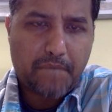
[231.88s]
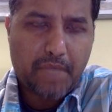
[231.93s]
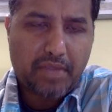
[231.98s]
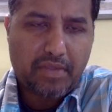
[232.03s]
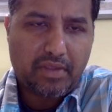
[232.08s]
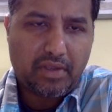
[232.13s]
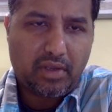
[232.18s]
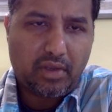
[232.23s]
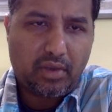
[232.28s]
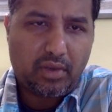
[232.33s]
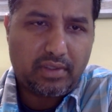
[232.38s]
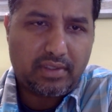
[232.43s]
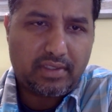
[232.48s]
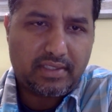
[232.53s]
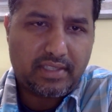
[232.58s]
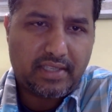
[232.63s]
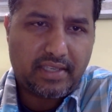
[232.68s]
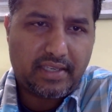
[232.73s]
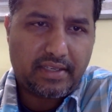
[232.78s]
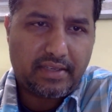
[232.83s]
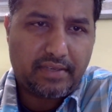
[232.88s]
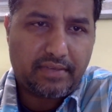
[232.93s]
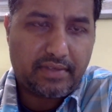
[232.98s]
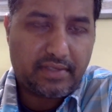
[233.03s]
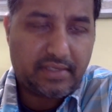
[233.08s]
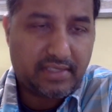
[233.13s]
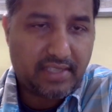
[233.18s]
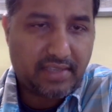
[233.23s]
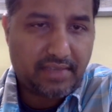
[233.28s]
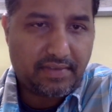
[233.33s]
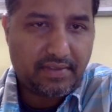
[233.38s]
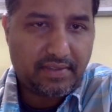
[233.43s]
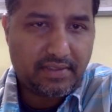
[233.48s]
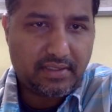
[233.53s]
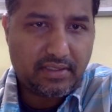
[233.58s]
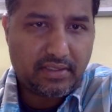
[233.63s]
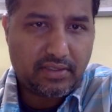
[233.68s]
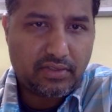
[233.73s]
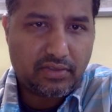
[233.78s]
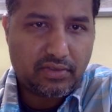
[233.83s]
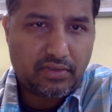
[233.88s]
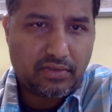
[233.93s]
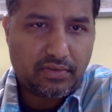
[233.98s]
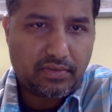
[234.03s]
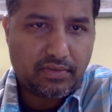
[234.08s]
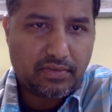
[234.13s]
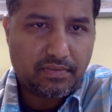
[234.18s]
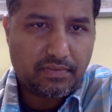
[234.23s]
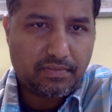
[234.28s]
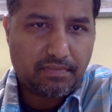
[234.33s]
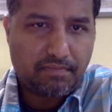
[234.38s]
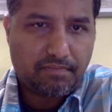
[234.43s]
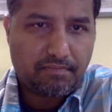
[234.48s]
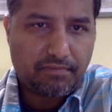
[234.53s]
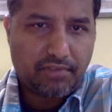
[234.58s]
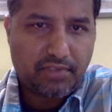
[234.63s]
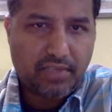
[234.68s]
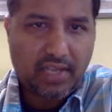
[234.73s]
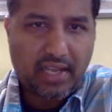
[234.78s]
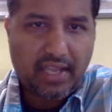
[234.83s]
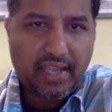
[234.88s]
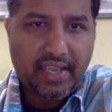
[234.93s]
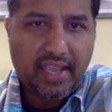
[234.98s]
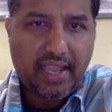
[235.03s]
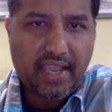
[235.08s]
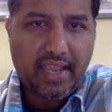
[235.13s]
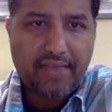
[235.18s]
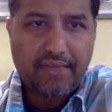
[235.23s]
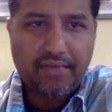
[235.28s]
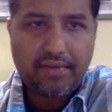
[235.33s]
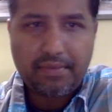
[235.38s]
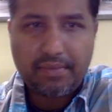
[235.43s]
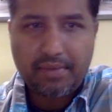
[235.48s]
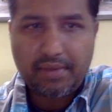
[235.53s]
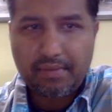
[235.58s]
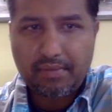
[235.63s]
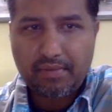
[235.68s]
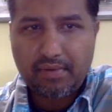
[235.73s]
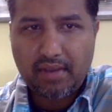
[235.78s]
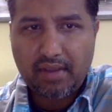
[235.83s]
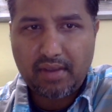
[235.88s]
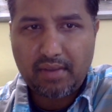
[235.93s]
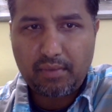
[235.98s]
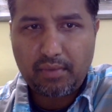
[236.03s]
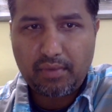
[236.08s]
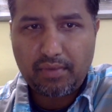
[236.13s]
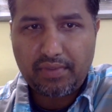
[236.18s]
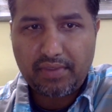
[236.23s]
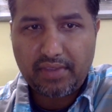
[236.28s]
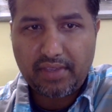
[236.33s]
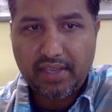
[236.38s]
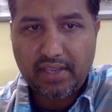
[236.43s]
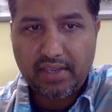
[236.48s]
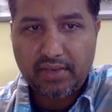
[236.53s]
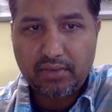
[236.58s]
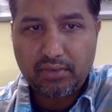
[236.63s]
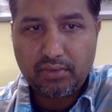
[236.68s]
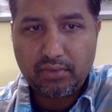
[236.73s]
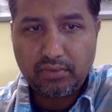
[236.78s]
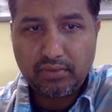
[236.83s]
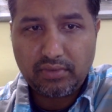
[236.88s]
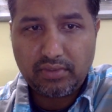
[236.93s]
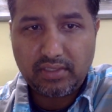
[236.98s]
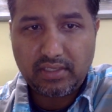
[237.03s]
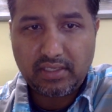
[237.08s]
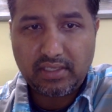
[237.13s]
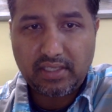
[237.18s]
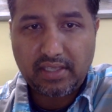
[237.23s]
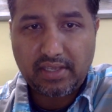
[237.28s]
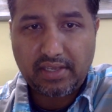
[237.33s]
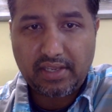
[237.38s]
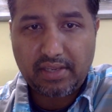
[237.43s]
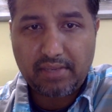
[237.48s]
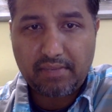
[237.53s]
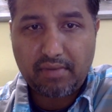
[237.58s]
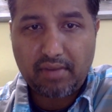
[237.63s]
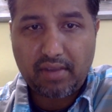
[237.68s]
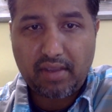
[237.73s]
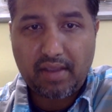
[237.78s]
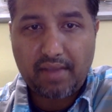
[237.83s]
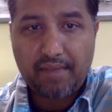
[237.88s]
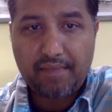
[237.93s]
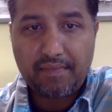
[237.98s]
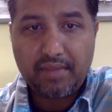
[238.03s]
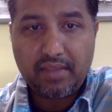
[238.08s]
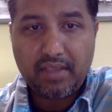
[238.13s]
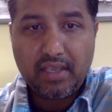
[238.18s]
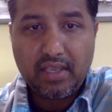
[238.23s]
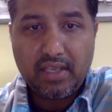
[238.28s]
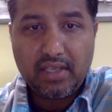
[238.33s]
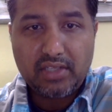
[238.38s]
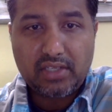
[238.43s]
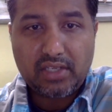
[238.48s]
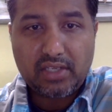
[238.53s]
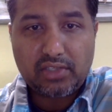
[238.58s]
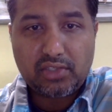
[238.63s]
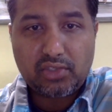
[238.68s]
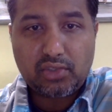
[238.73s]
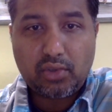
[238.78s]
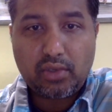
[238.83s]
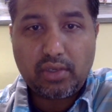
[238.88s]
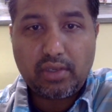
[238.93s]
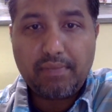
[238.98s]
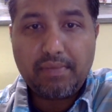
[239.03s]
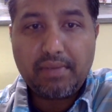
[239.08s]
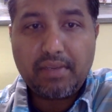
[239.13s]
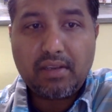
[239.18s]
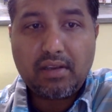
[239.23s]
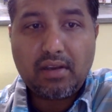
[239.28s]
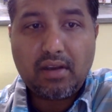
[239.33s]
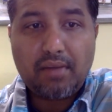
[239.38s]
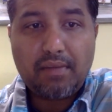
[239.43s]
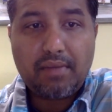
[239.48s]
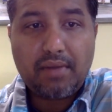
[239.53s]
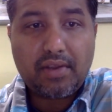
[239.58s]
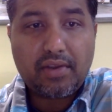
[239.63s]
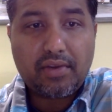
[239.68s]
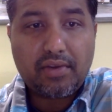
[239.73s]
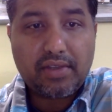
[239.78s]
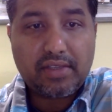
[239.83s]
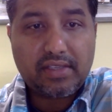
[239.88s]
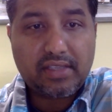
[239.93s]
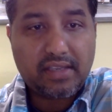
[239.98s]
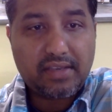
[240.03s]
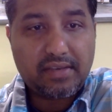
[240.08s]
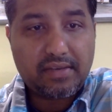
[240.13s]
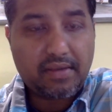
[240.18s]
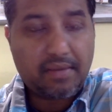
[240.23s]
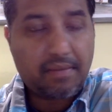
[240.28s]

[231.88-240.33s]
And the Lord said, it was 17, shall I hide from Abraham what thing I do, seeing that Abraham shall surely become a great and